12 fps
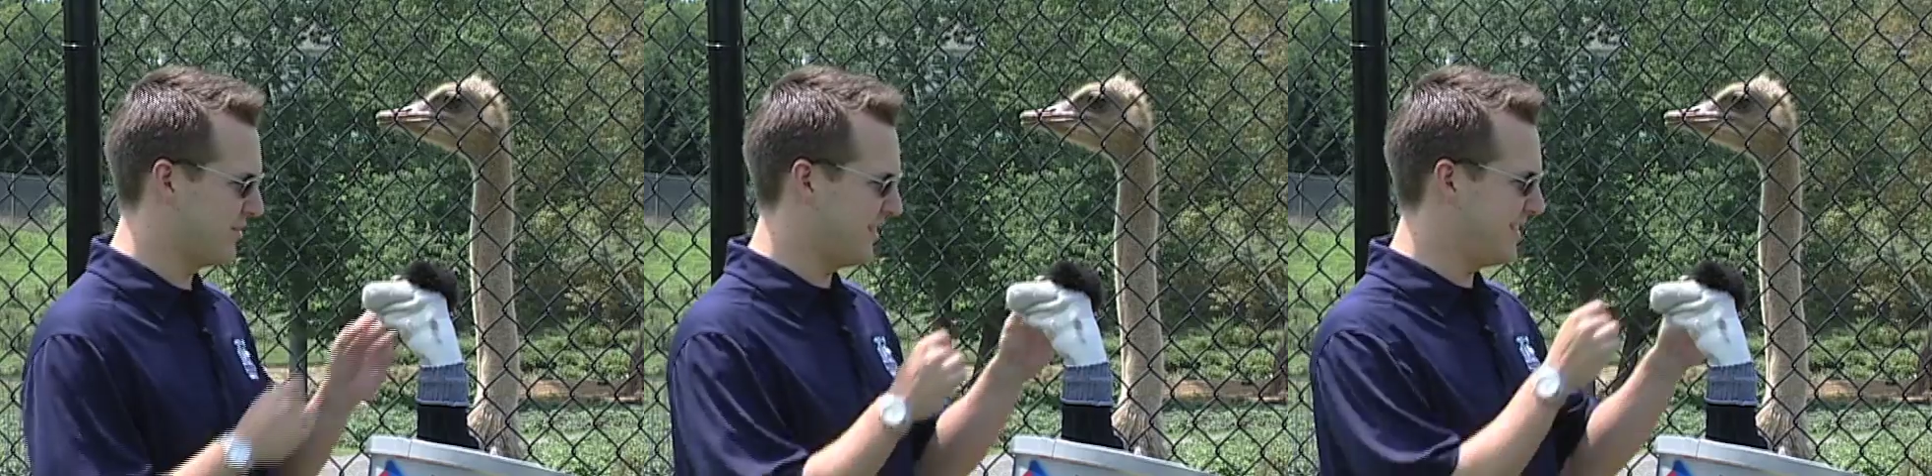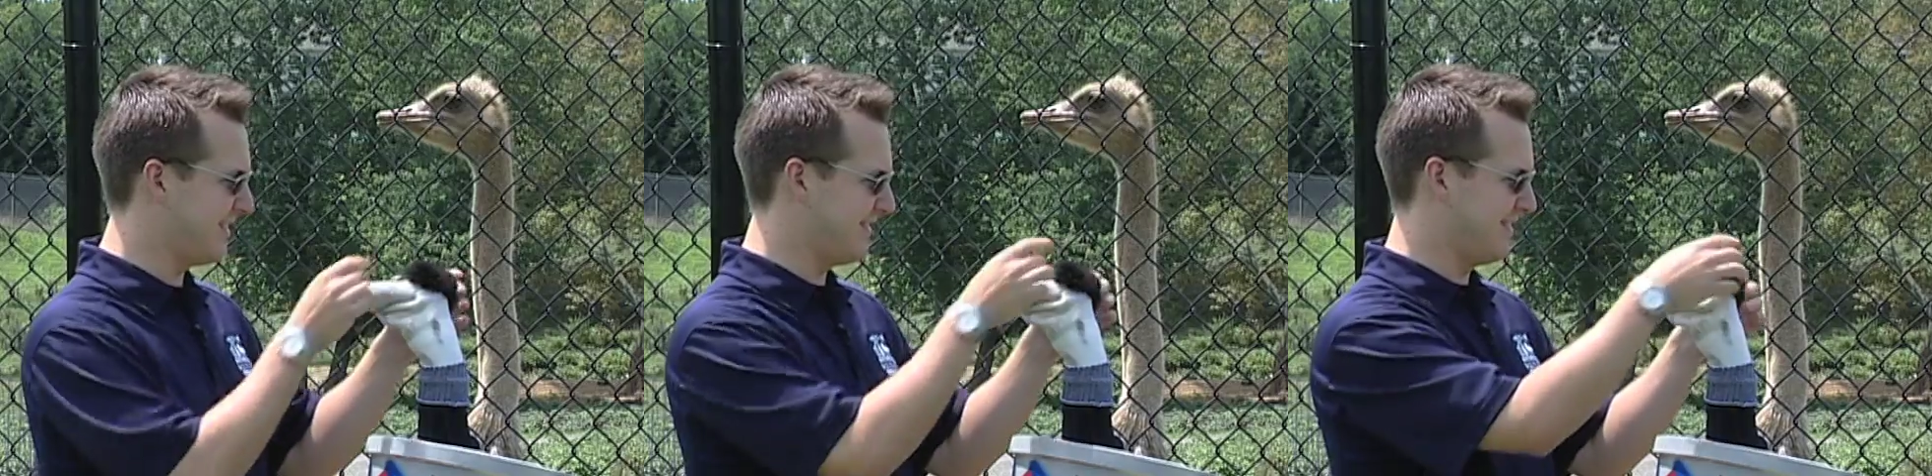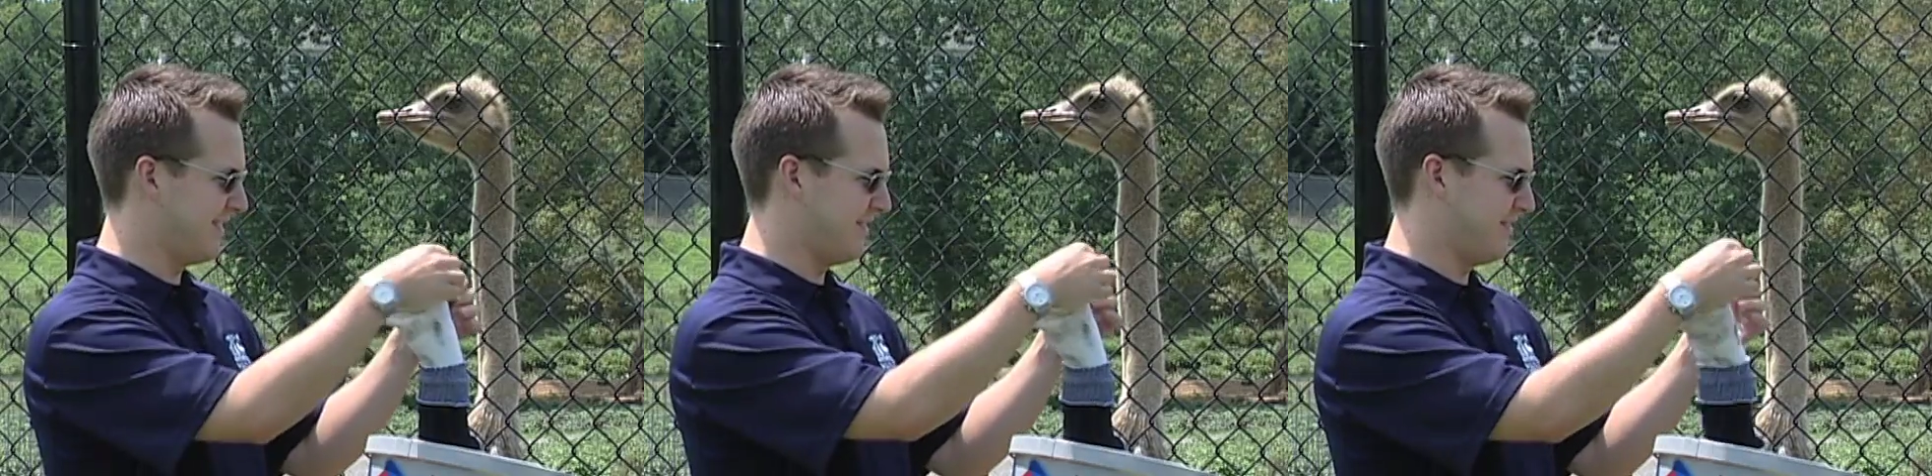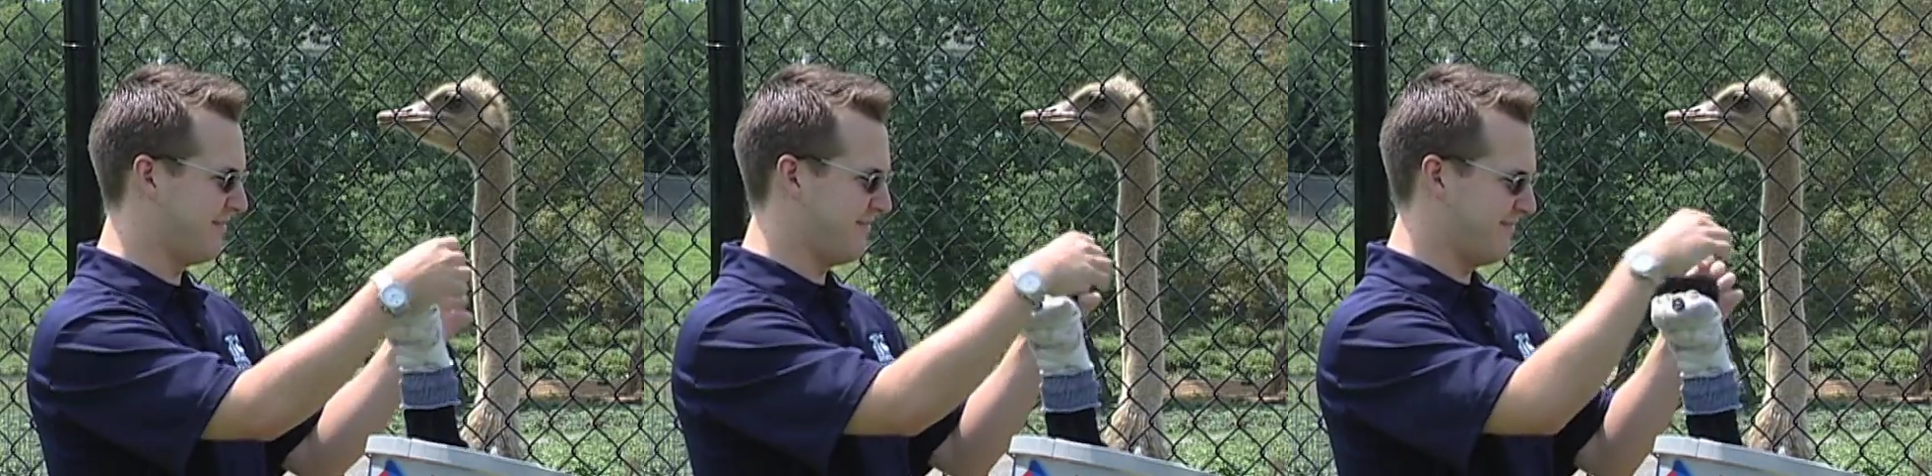Look at the
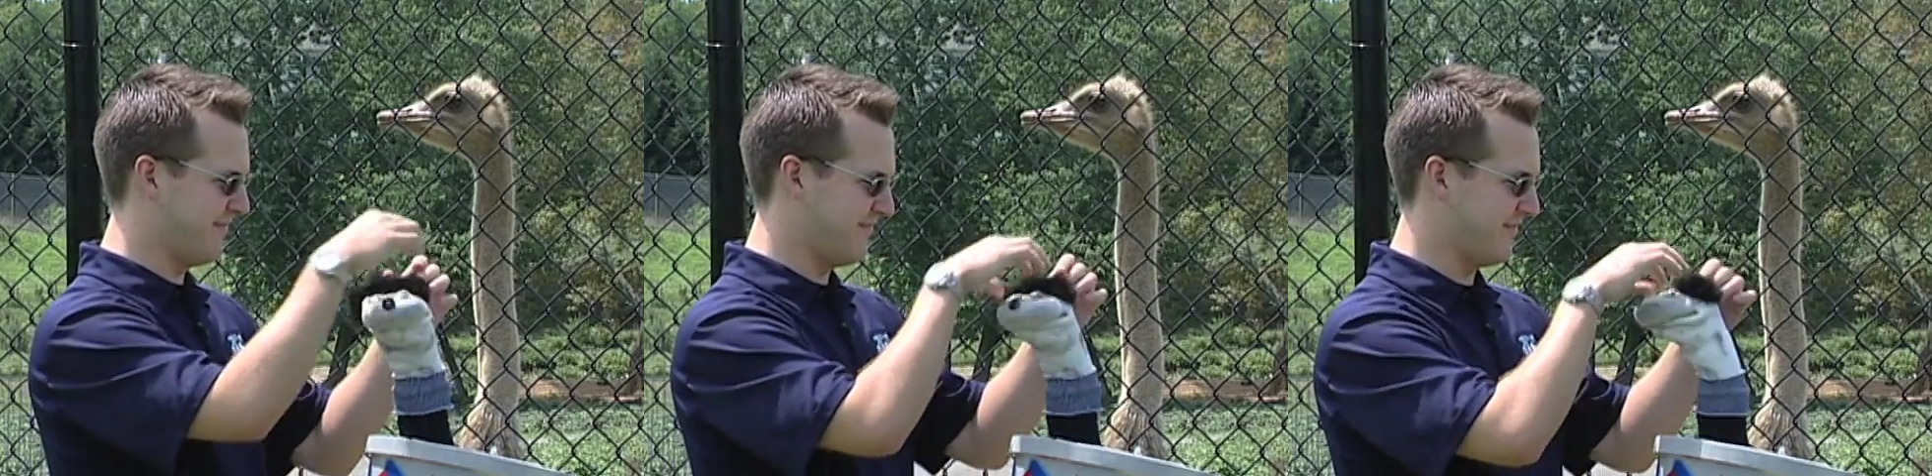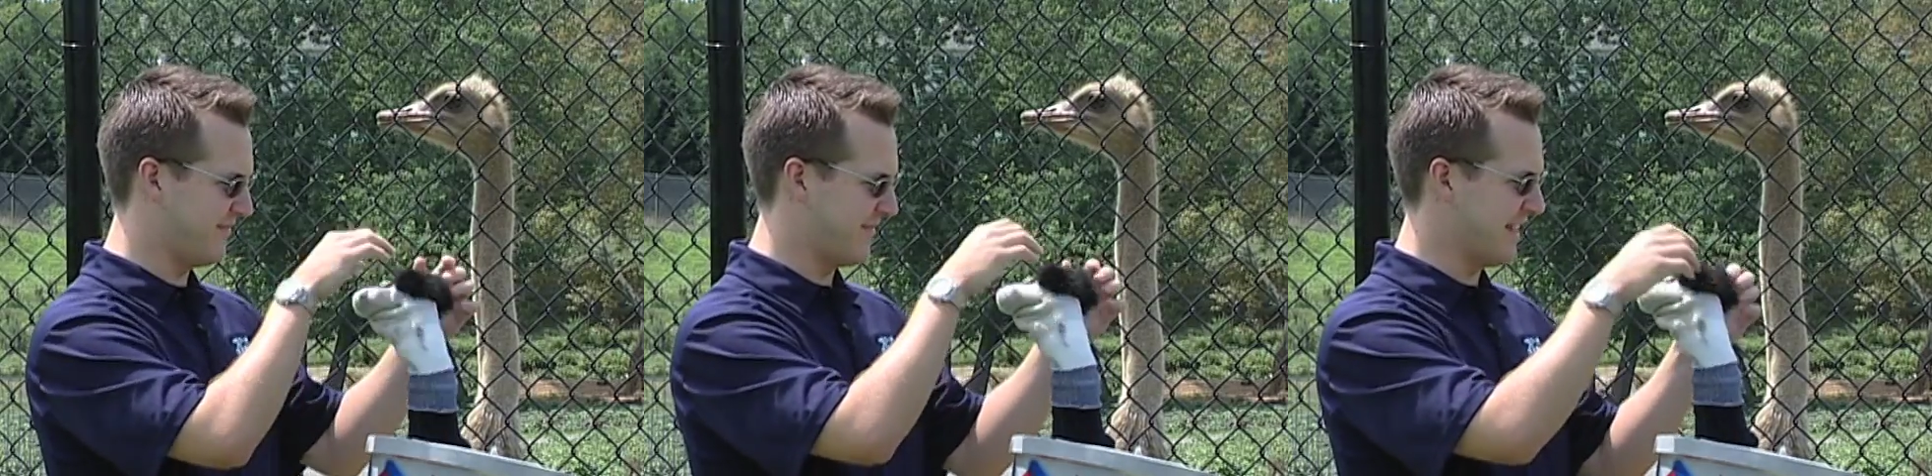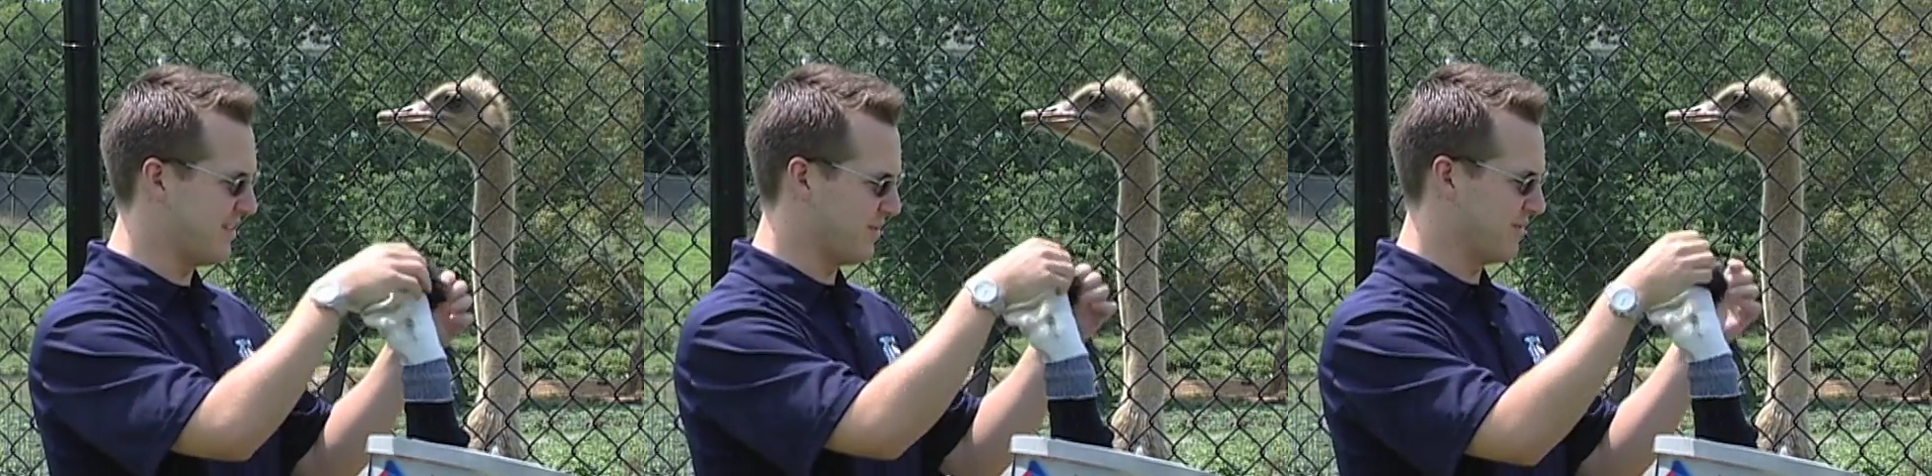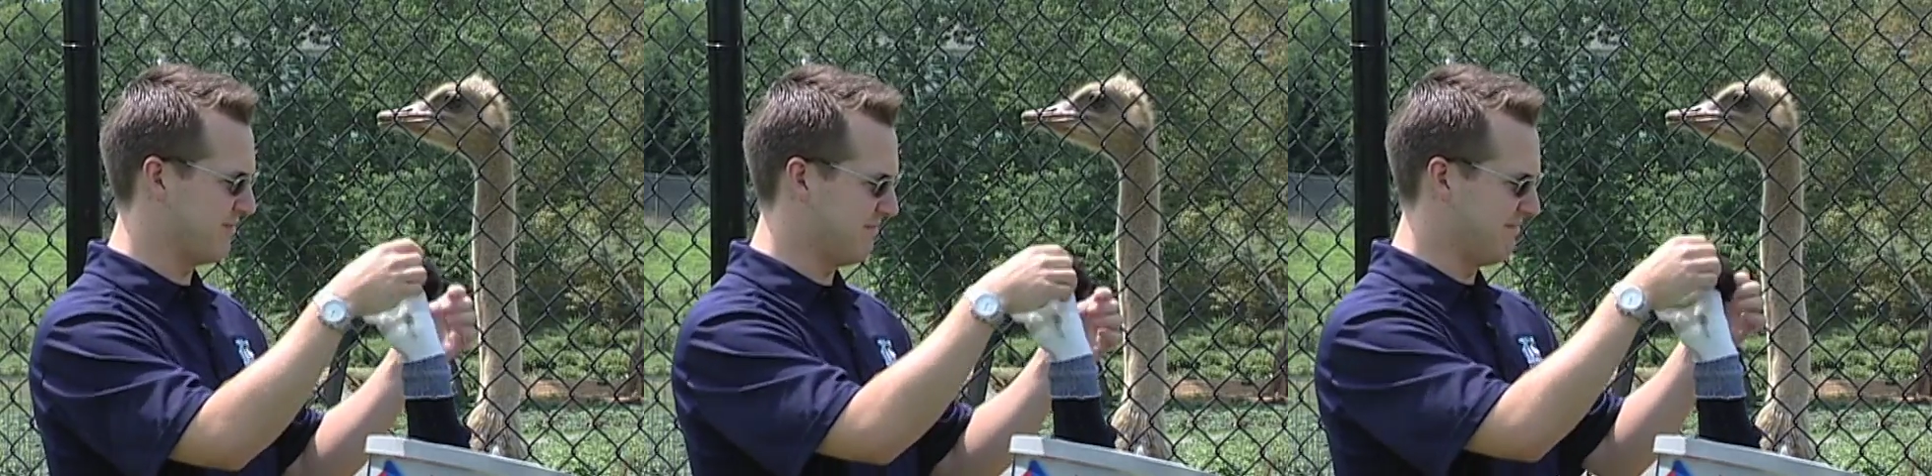little
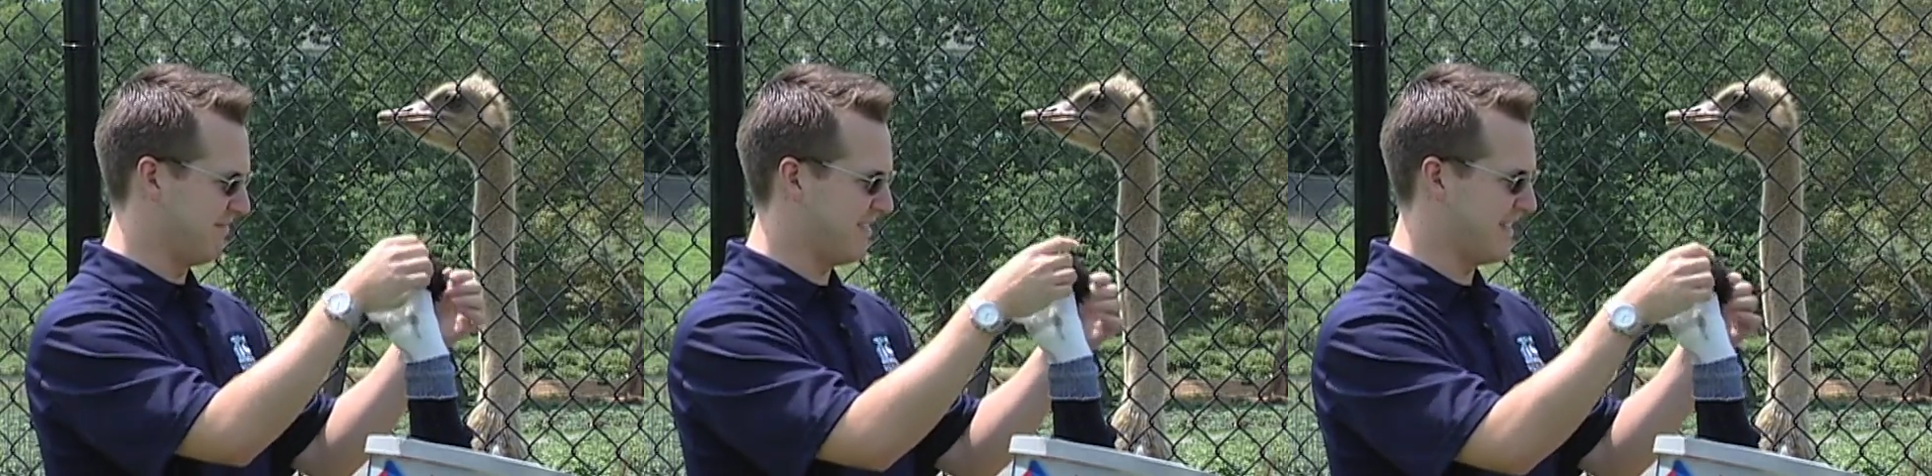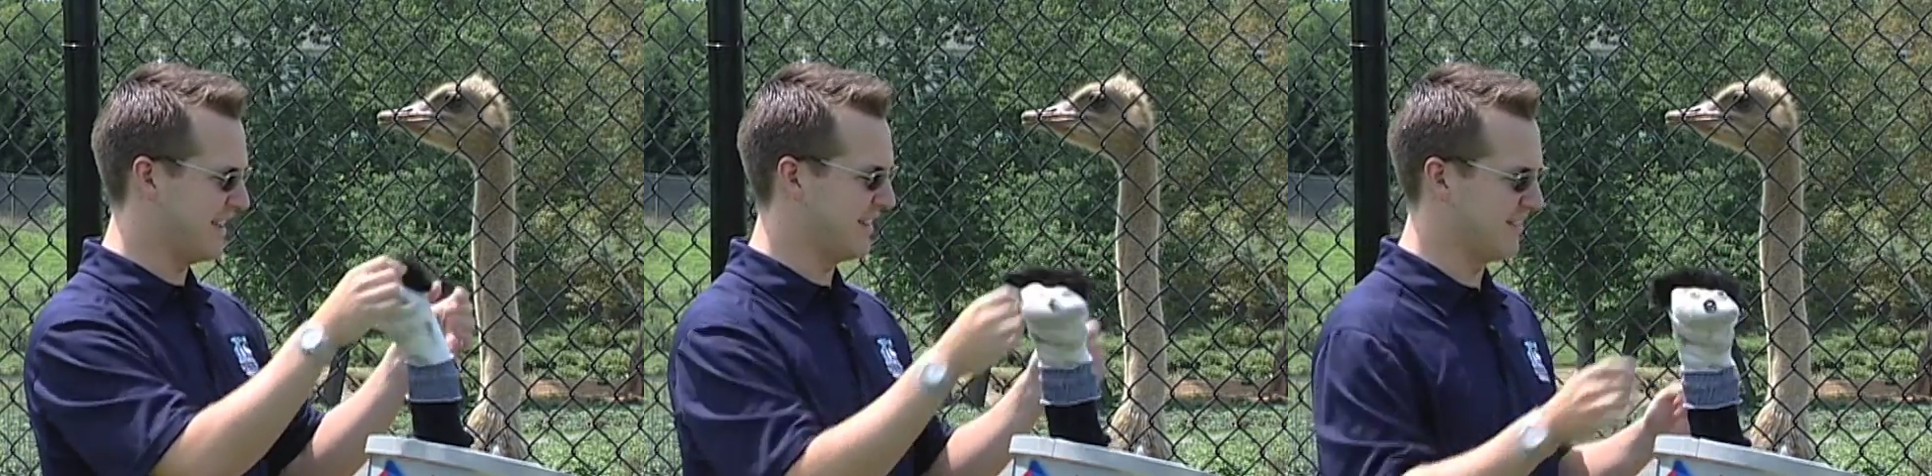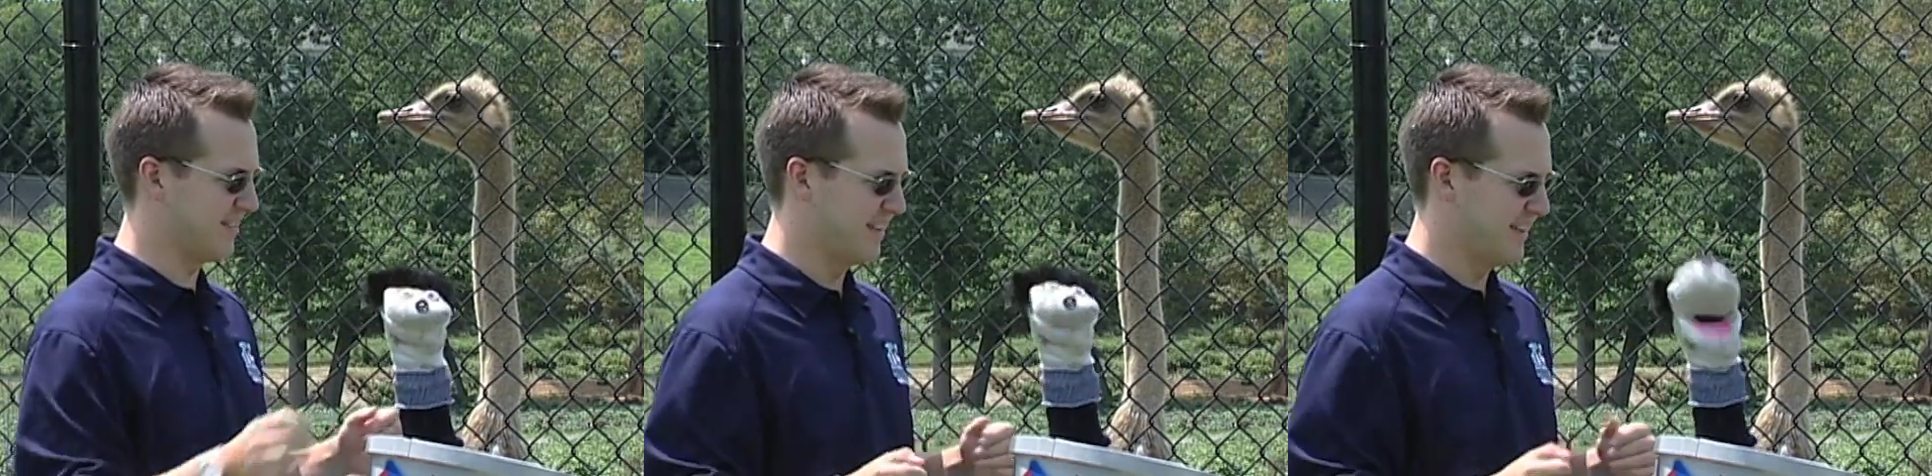feather things.